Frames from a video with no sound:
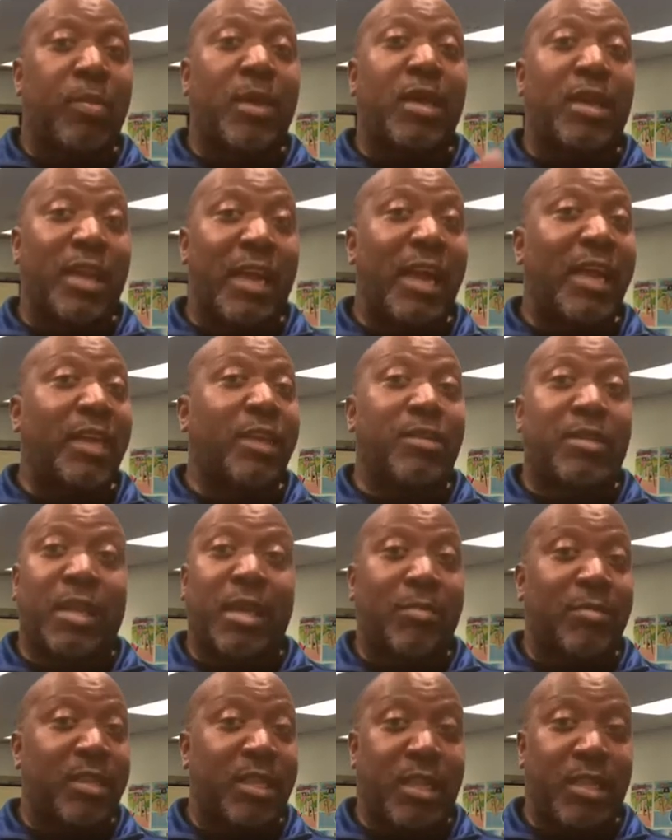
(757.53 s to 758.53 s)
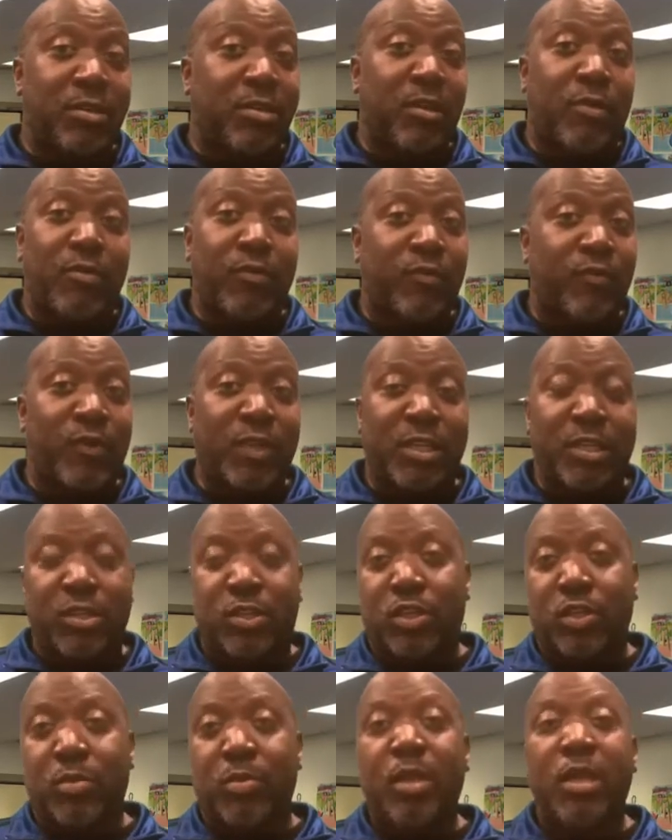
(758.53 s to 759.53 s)
A lot of times they don't finish
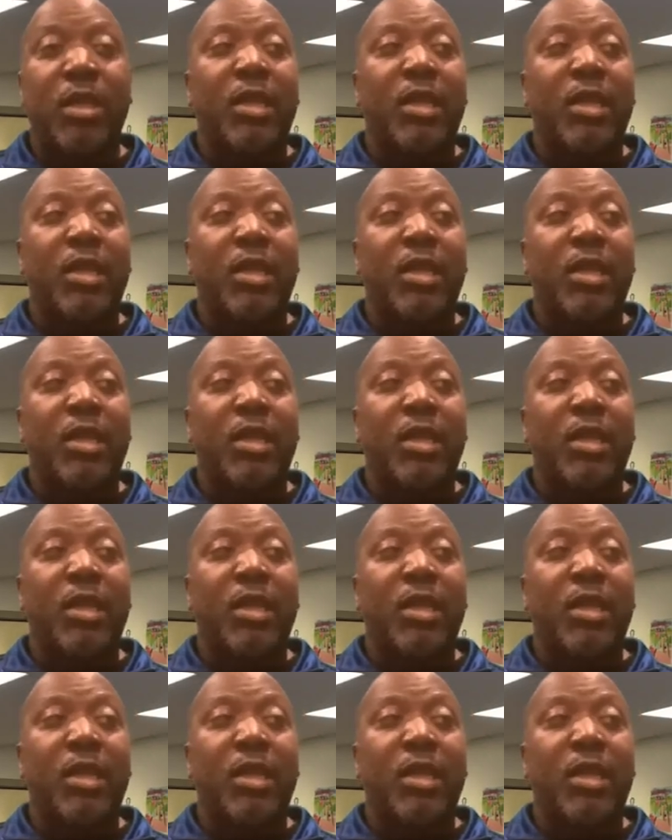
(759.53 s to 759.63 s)
them,